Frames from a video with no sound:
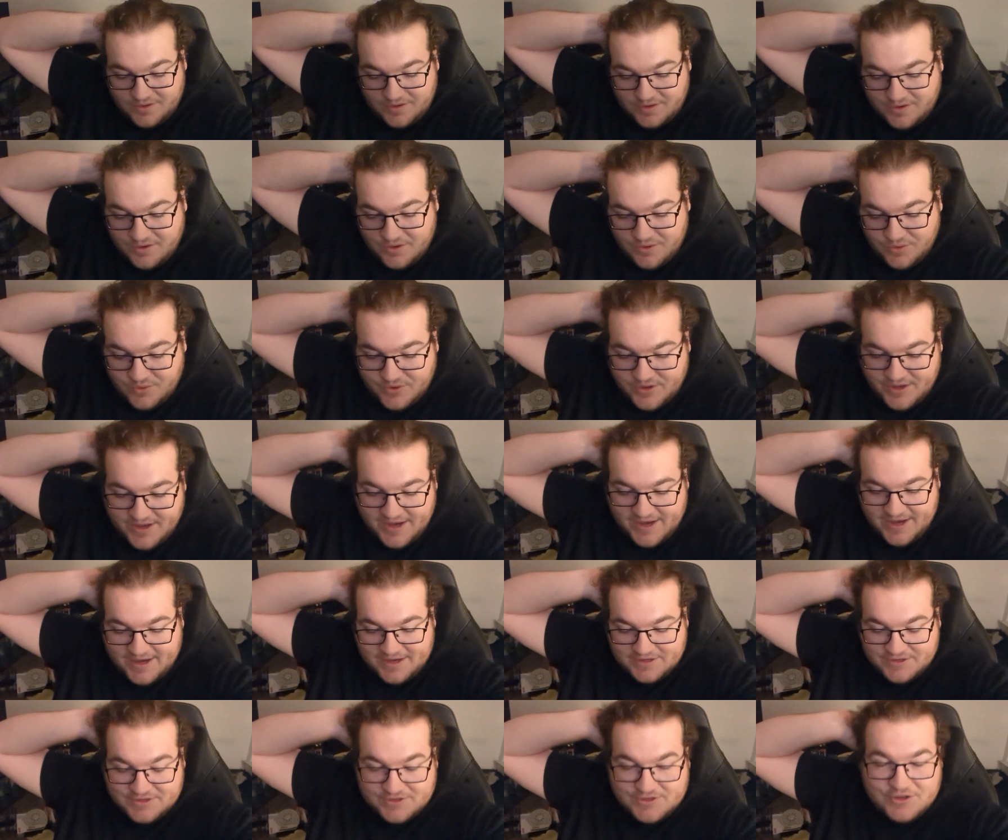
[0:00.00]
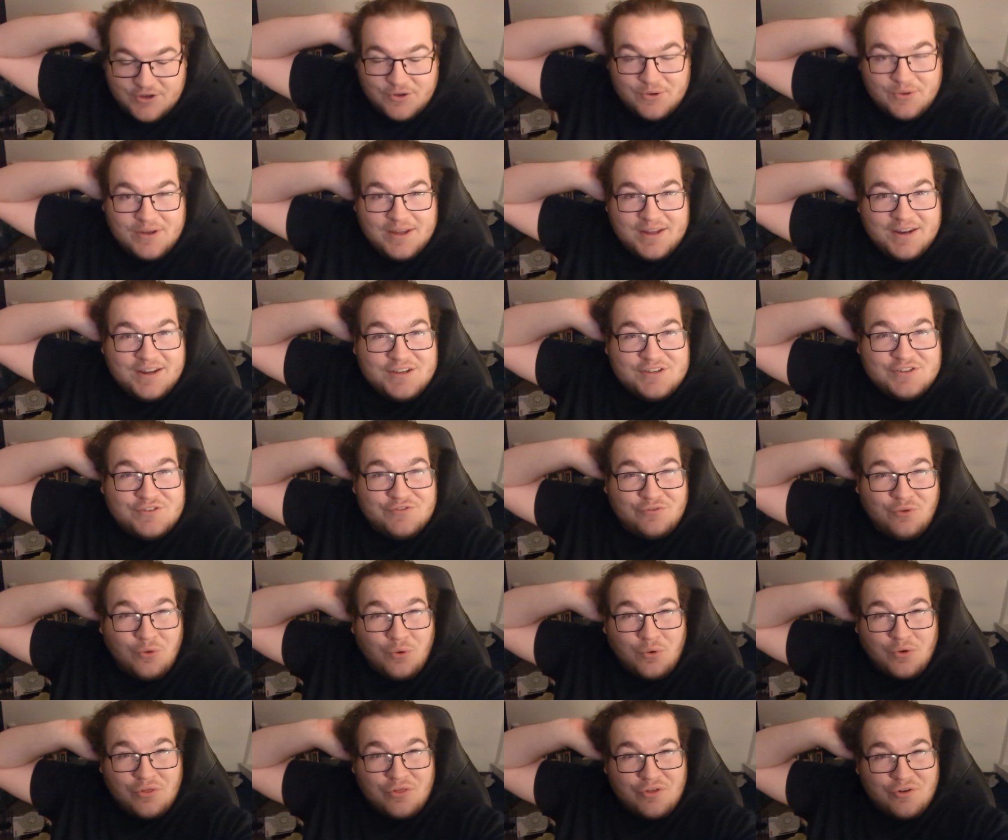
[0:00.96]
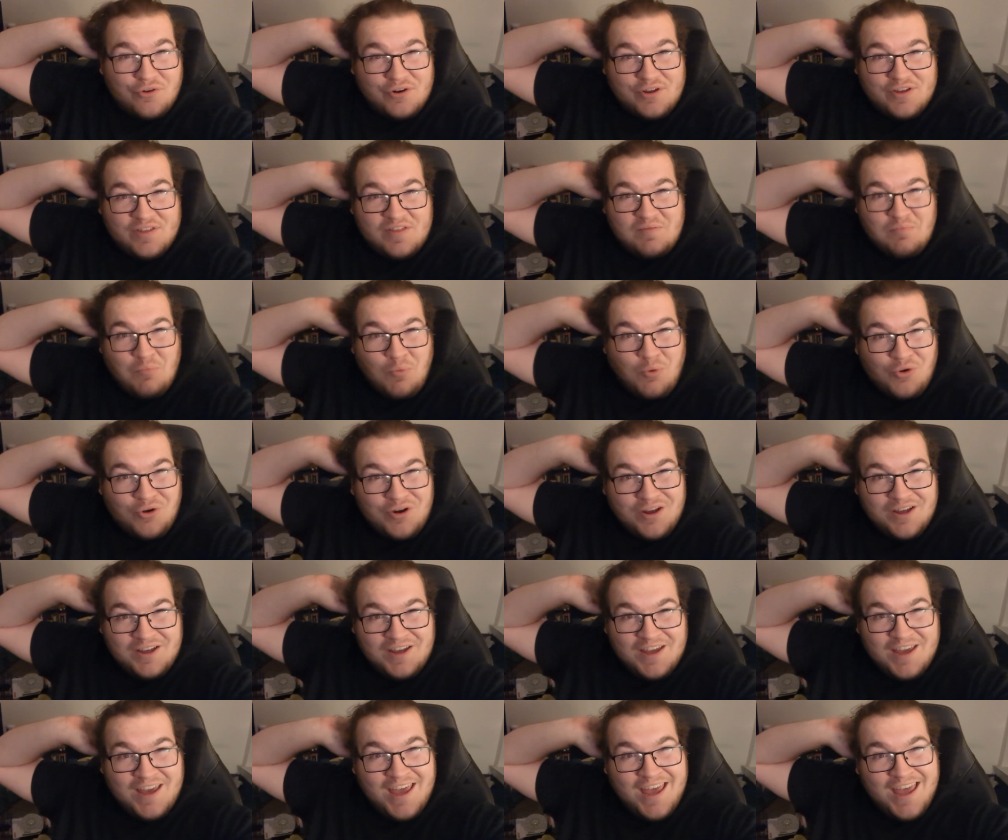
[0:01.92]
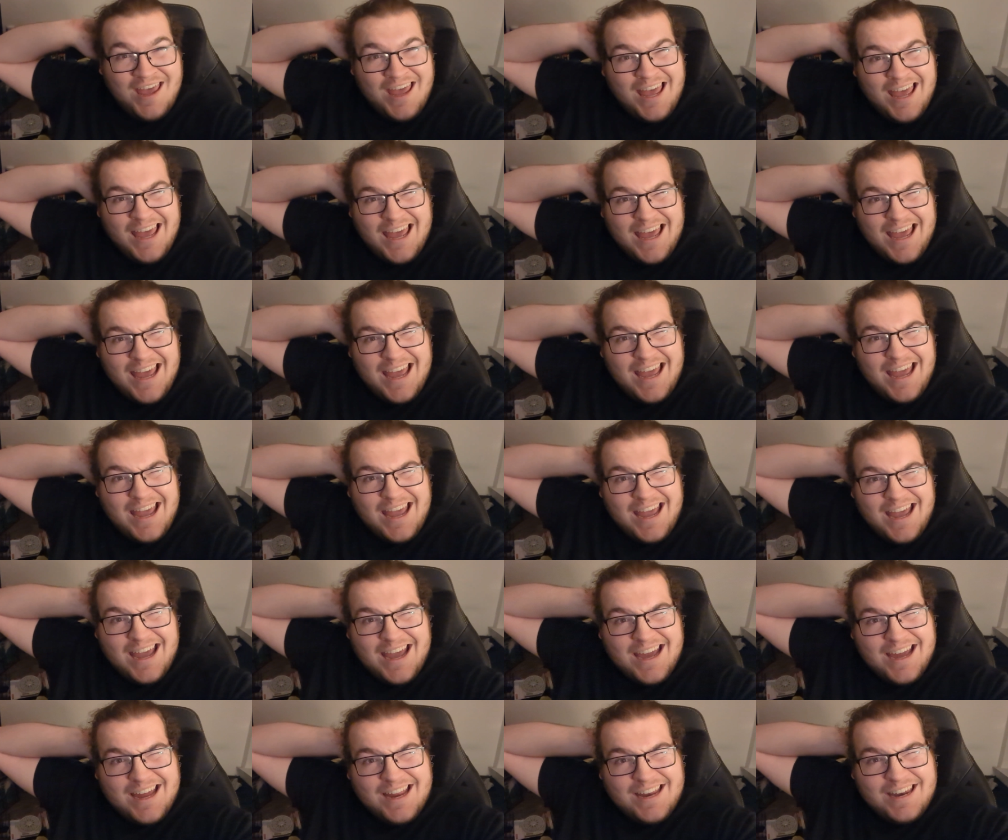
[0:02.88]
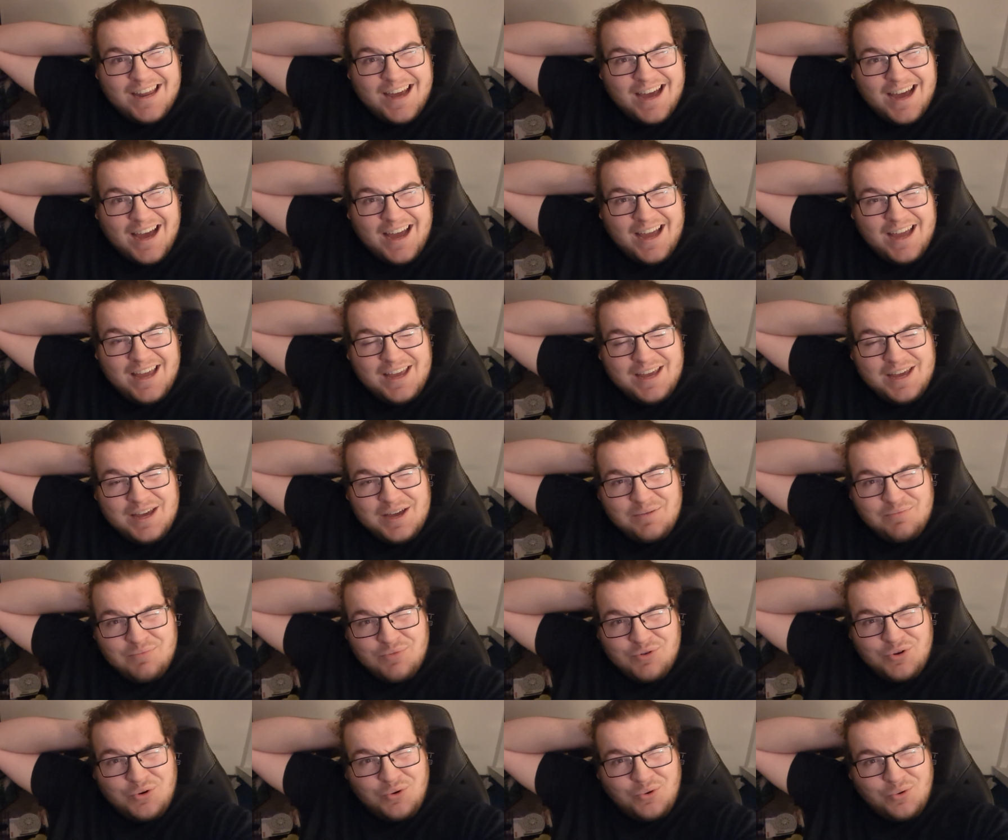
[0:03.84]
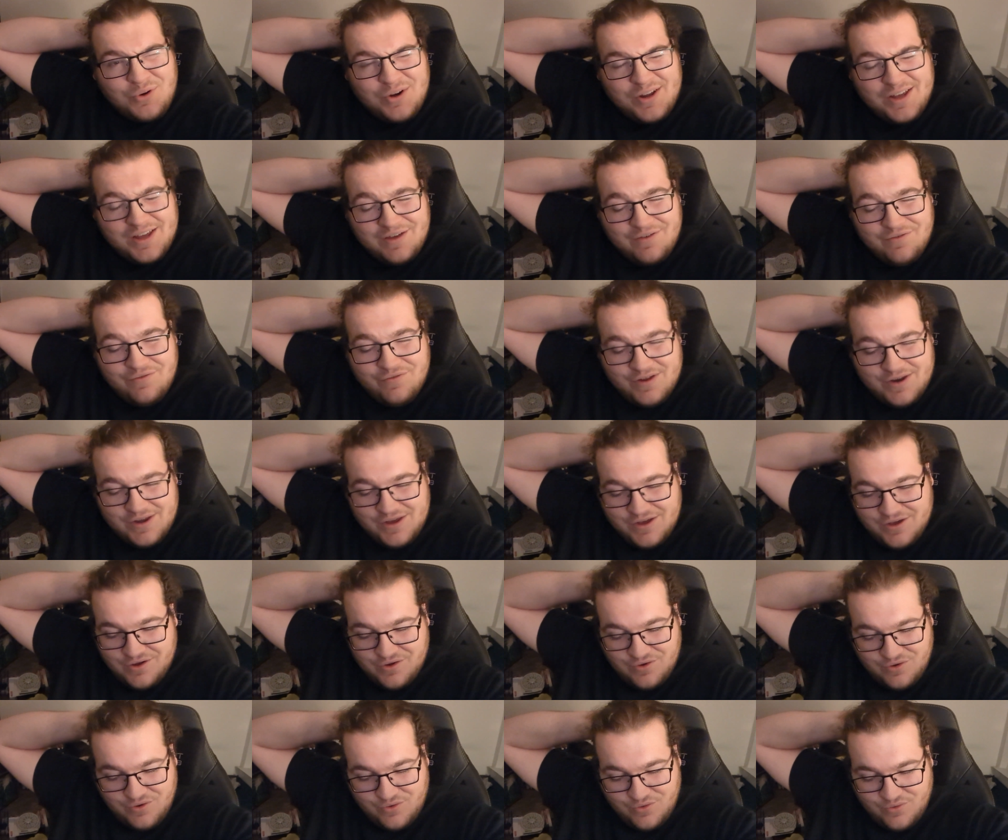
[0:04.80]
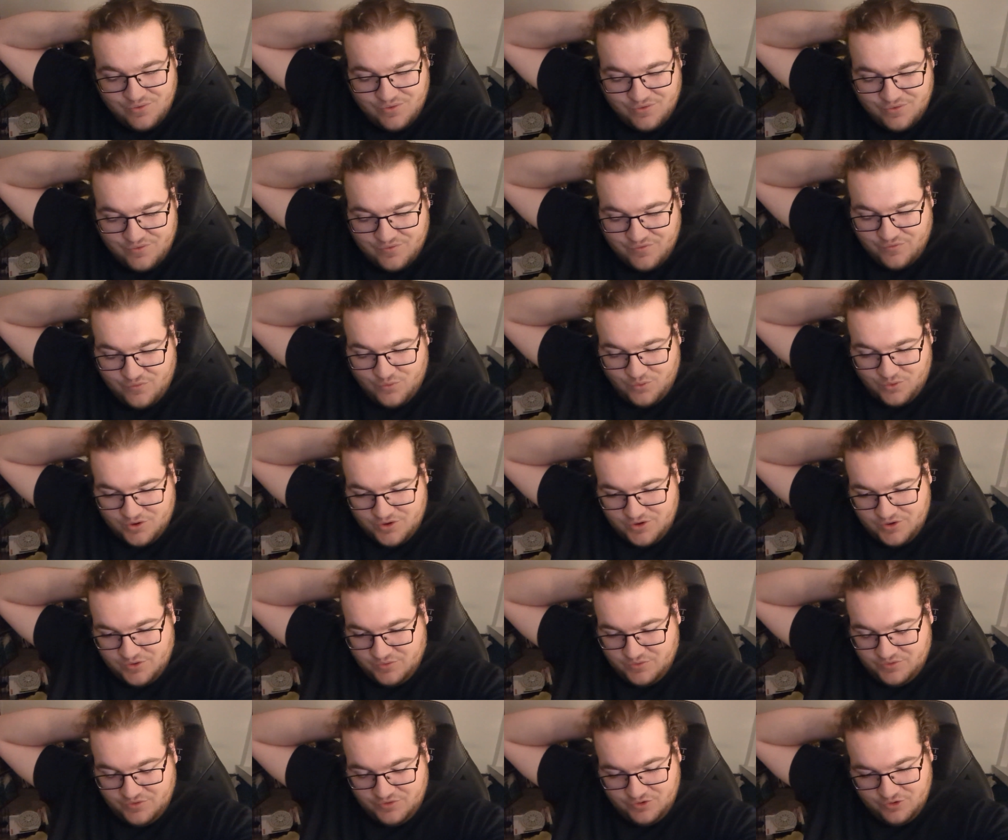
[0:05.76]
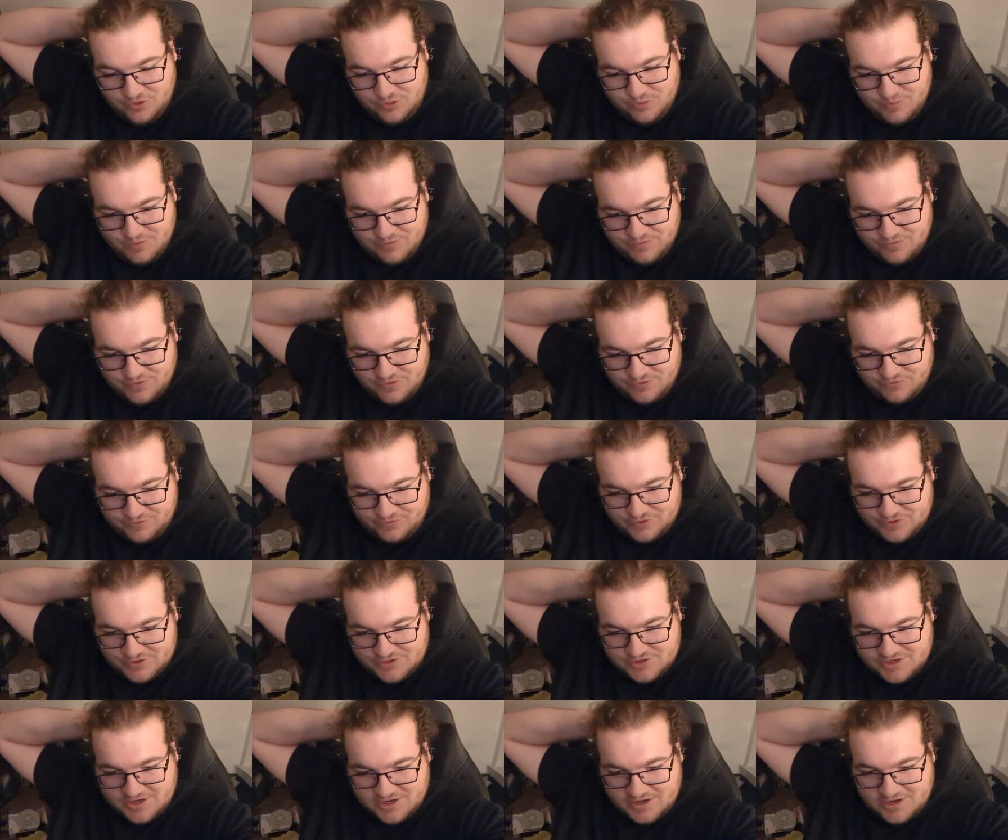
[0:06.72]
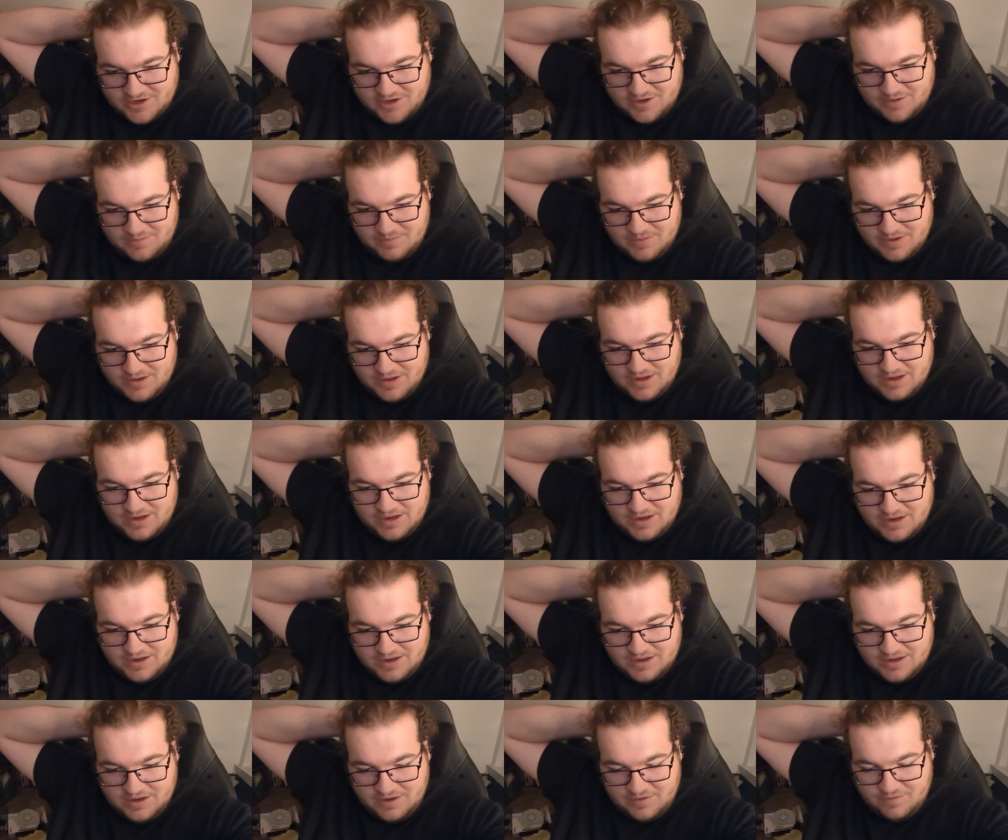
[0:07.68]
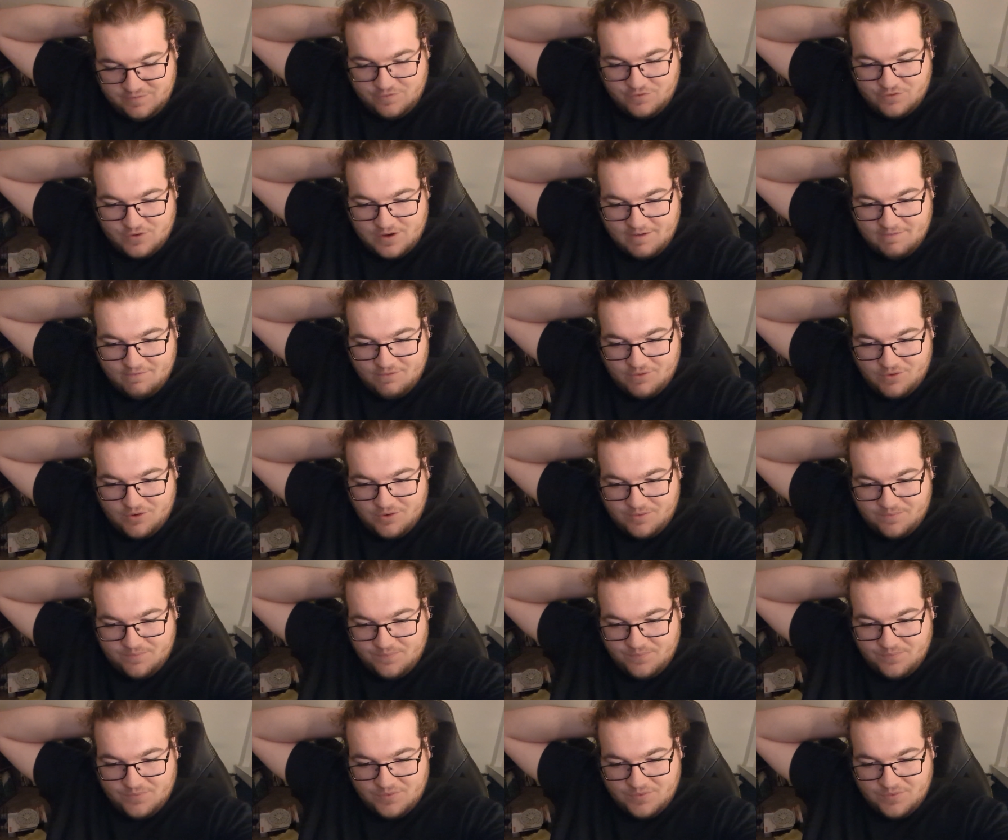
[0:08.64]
Okay, so it is 4:30 in the morning, and I am recording a video for YouTube for the first time in forever,